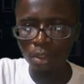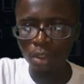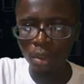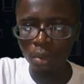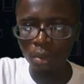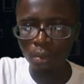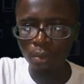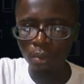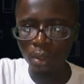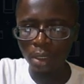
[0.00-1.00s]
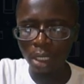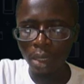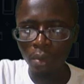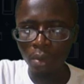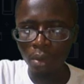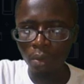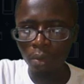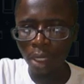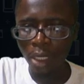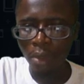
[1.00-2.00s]
So now
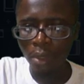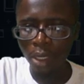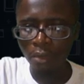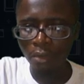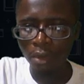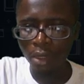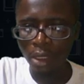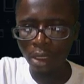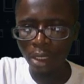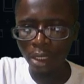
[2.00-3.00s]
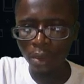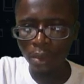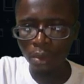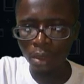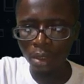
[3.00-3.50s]
we are looking for this angle